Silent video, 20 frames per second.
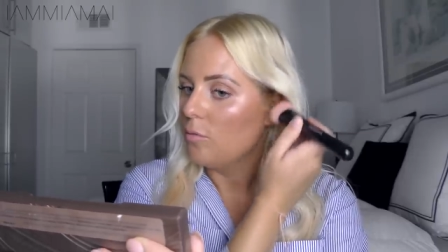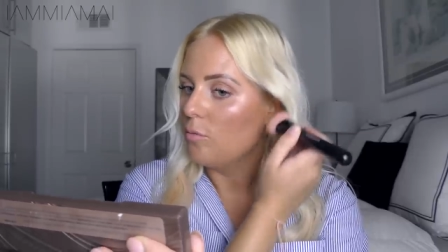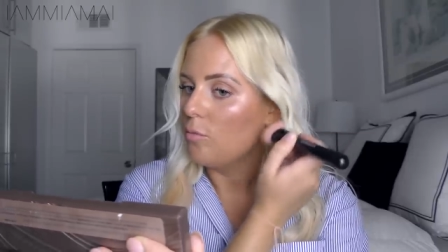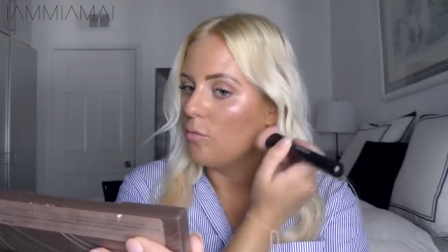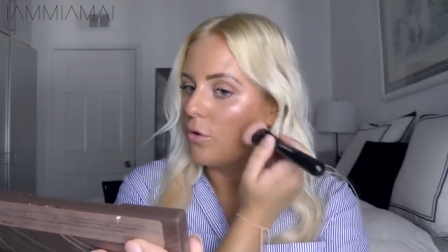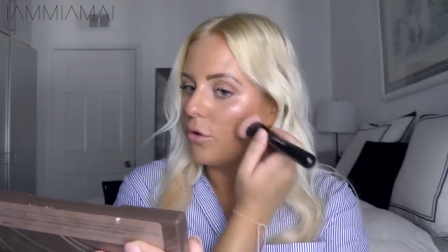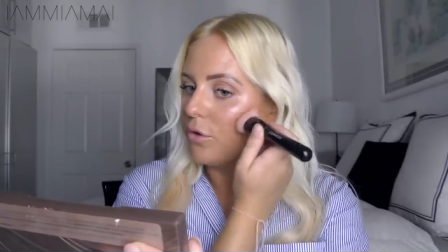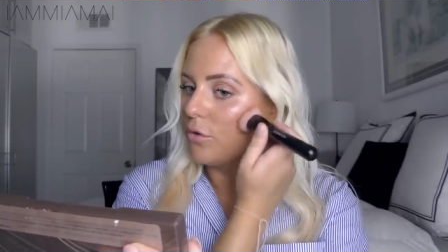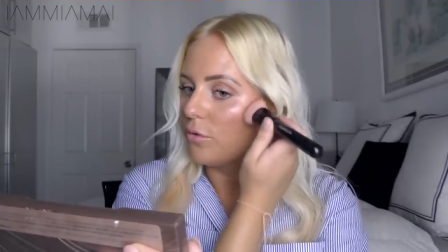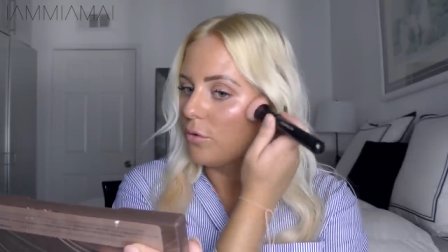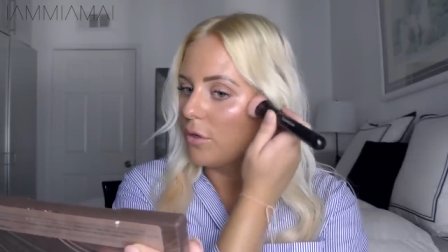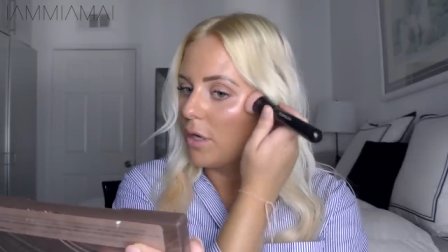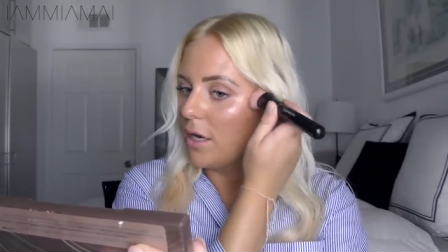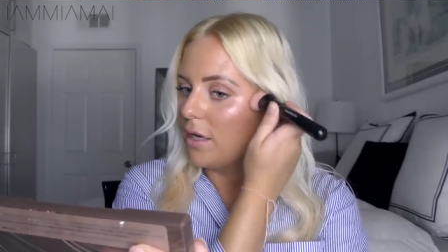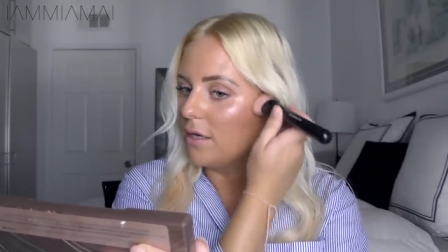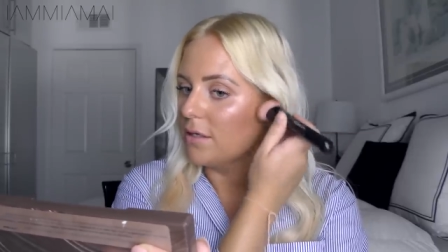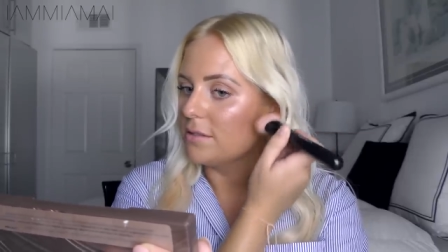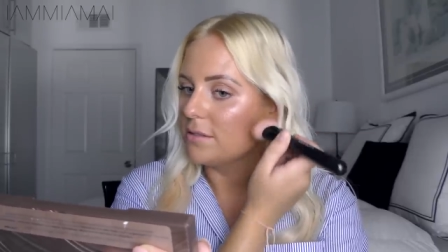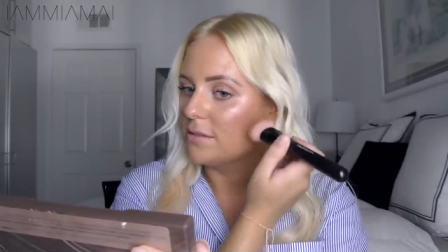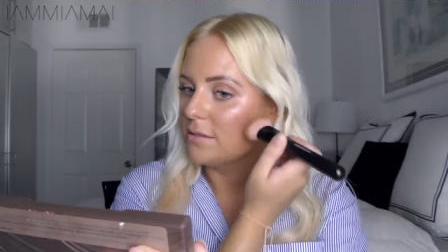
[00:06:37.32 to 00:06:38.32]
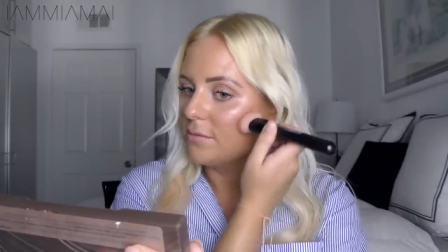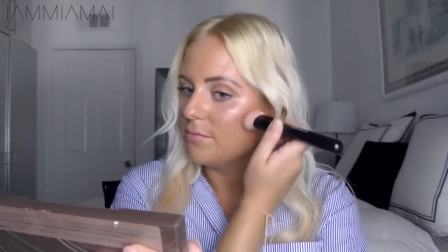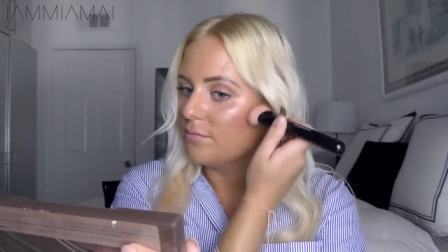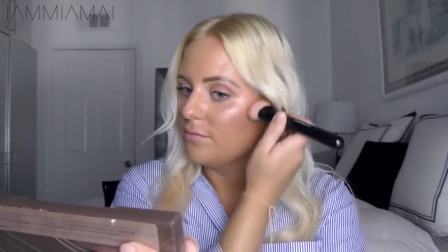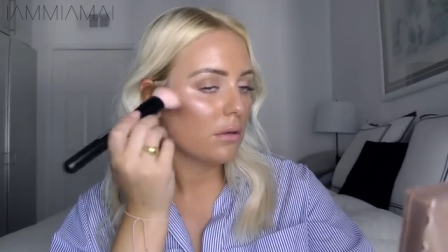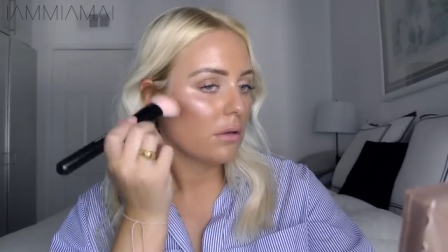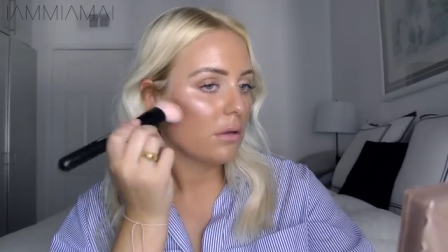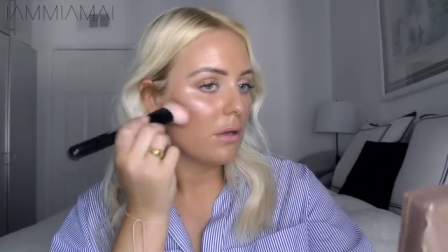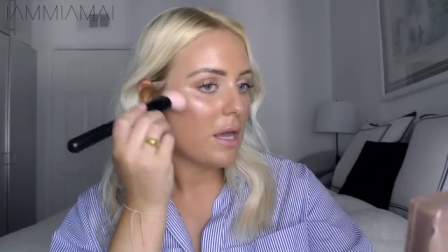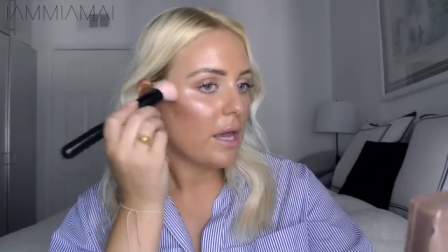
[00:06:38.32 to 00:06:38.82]
warn you guys.
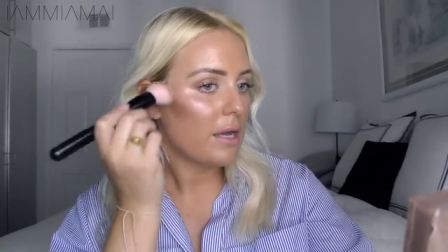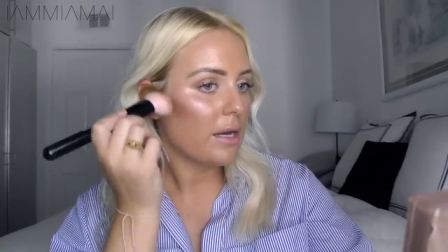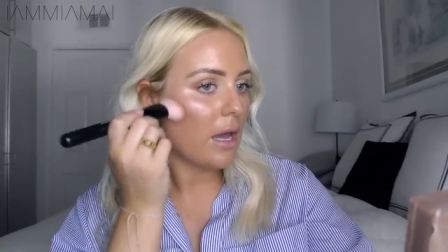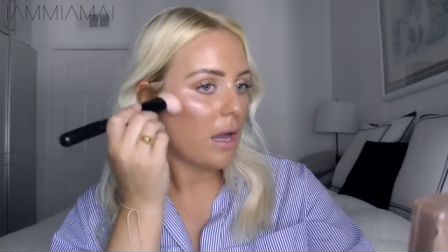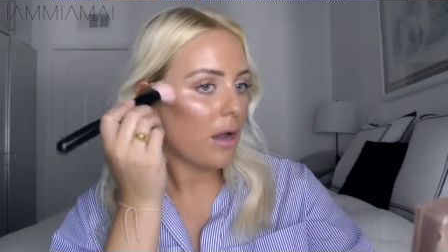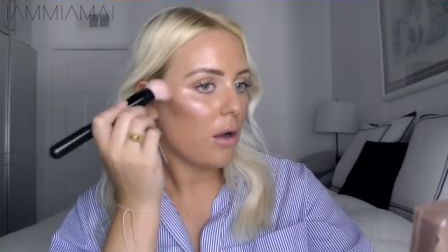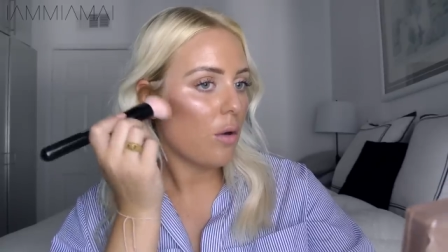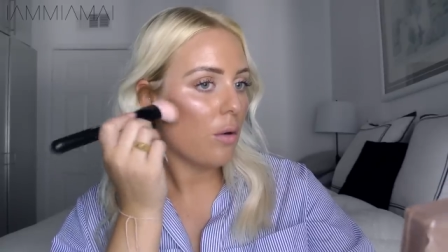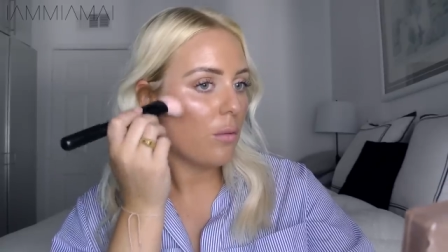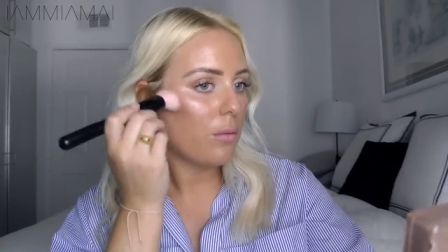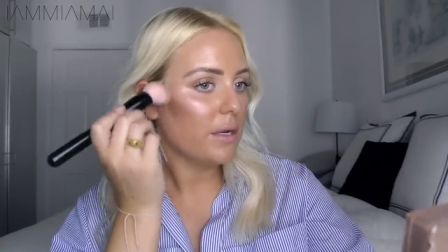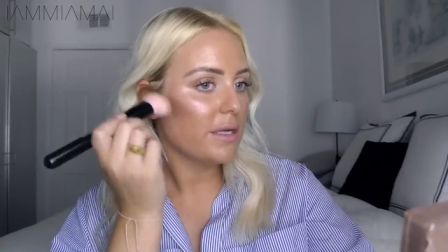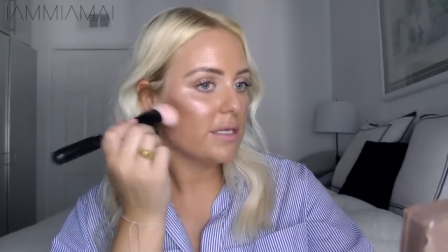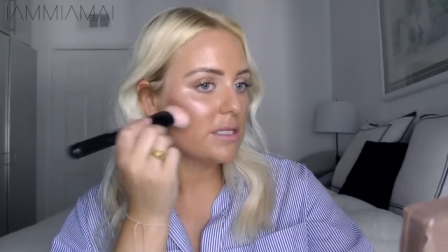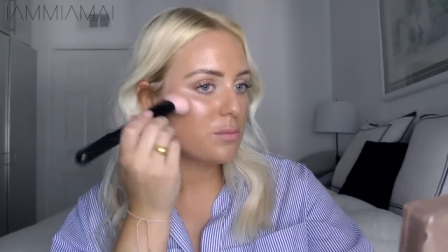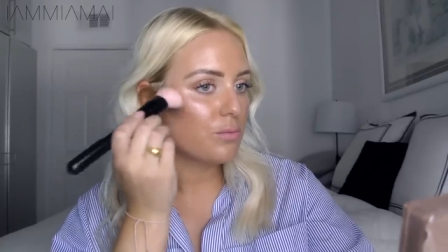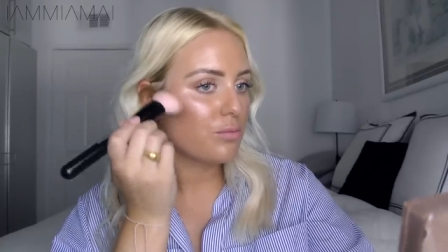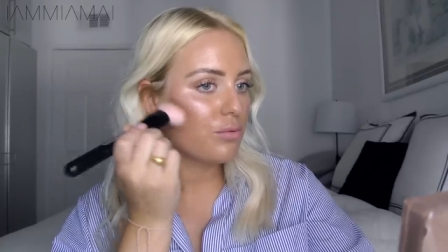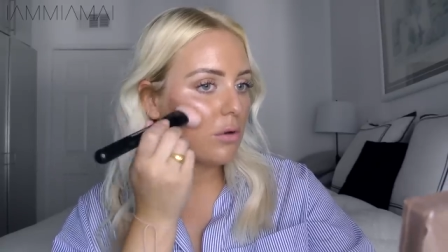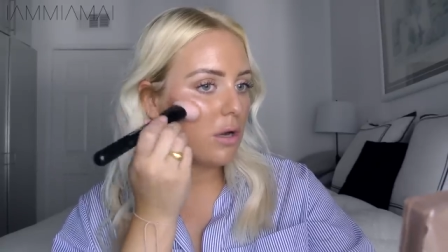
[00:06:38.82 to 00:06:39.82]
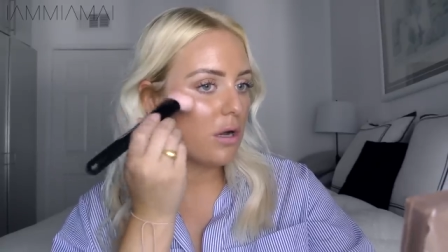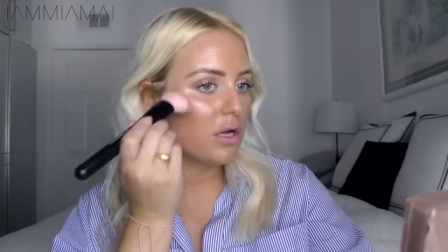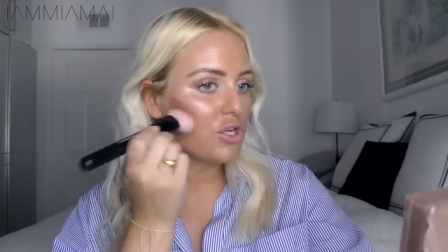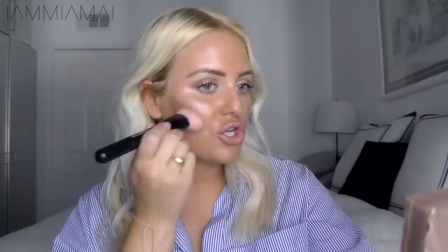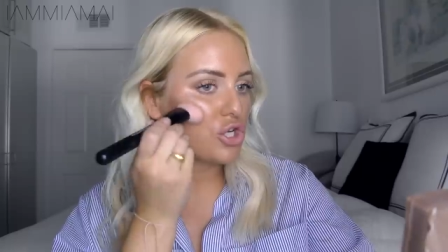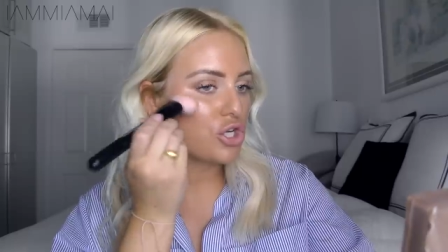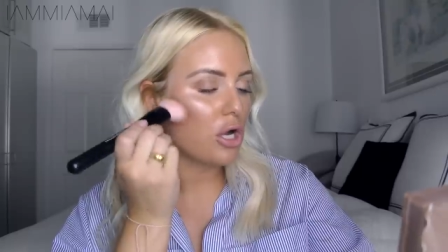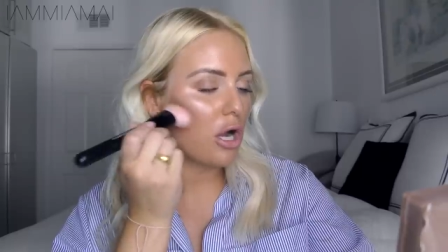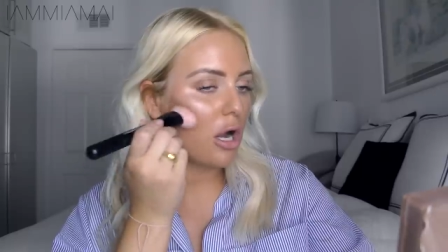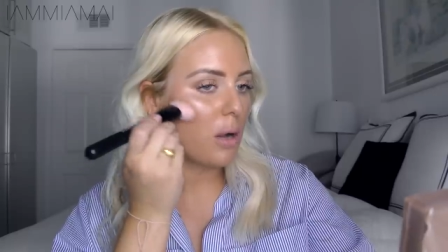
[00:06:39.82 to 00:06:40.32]
And I always
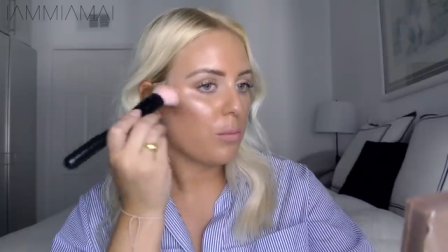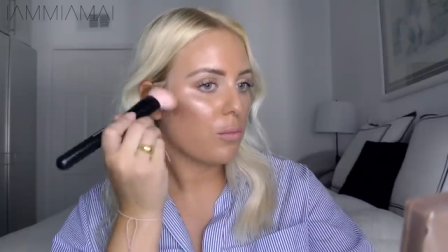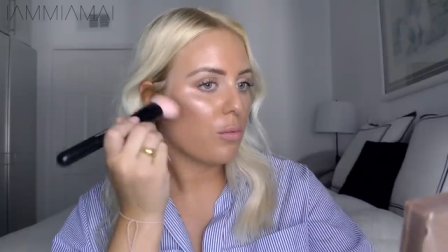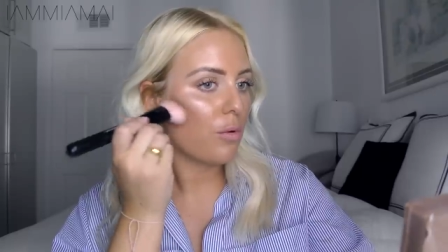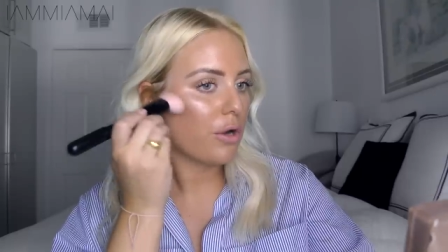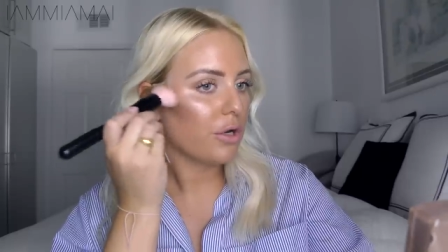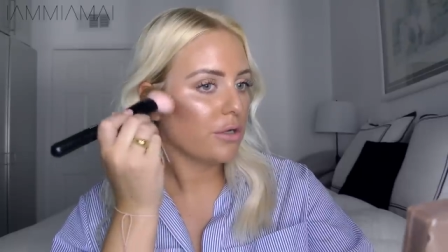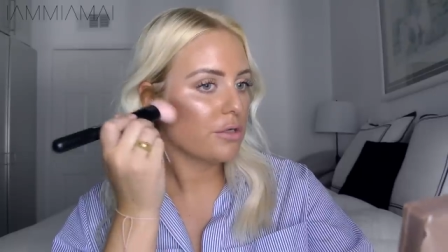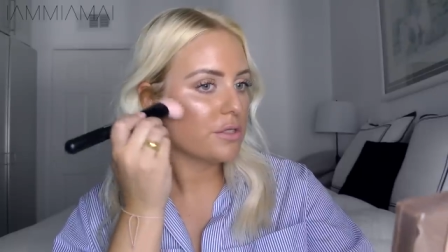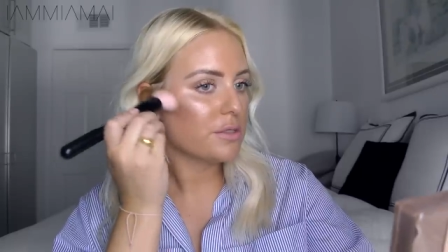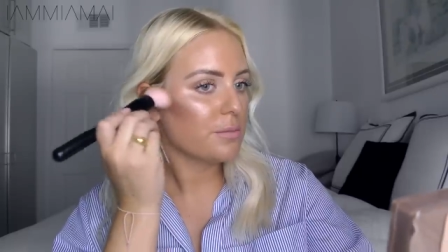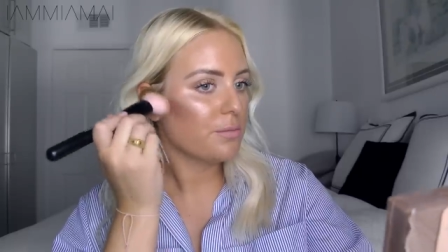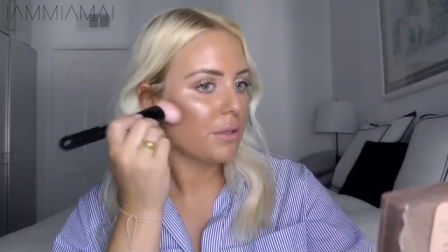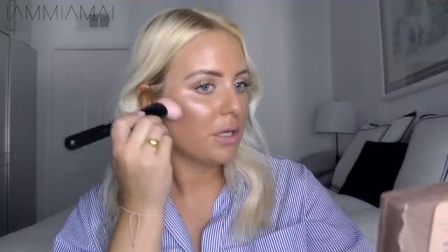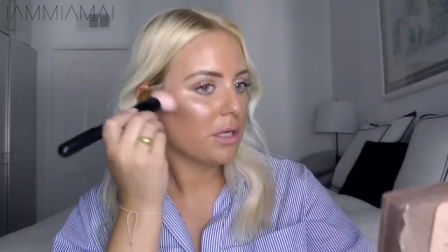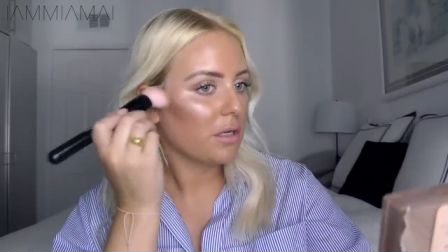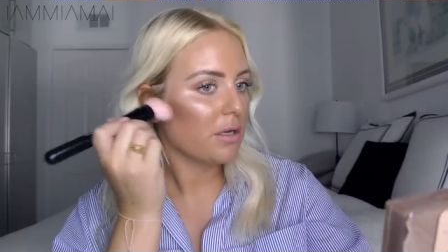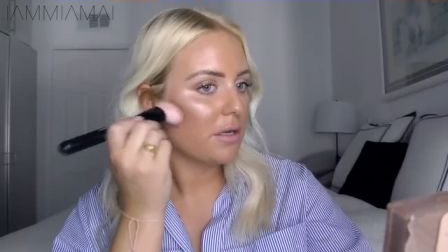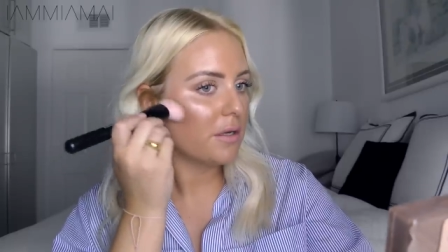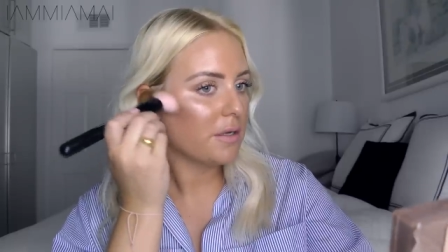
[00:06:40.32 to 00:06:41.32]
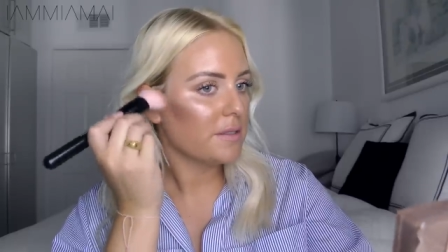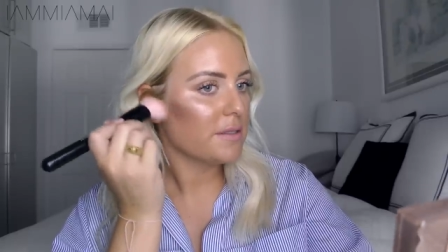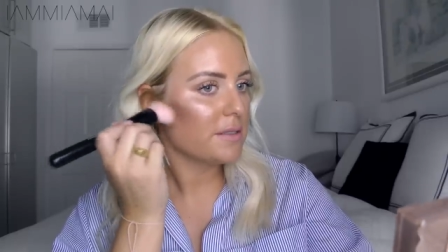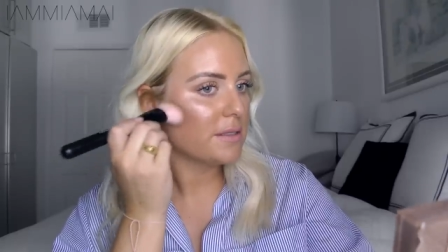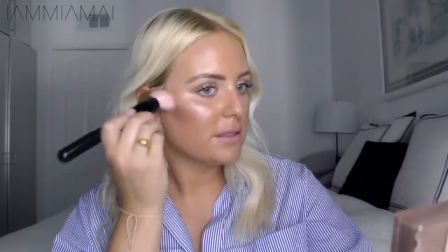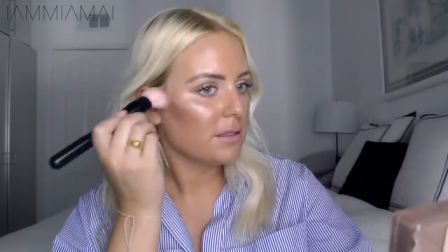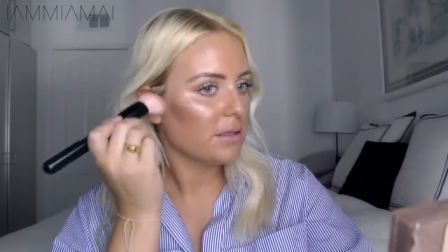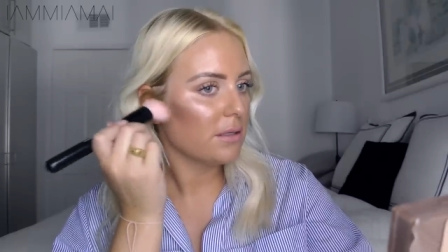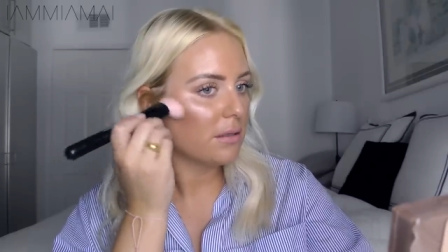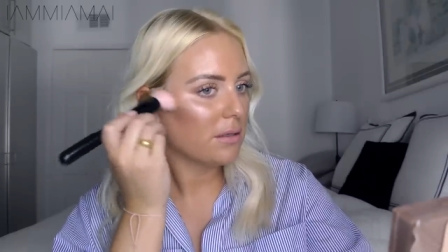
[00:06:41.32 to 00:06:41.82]
brush upwards
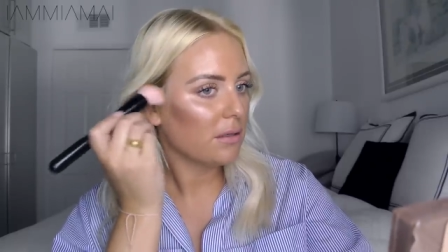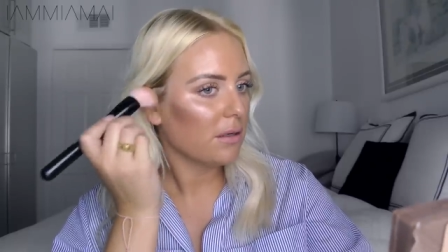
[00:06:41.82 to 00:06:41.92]
because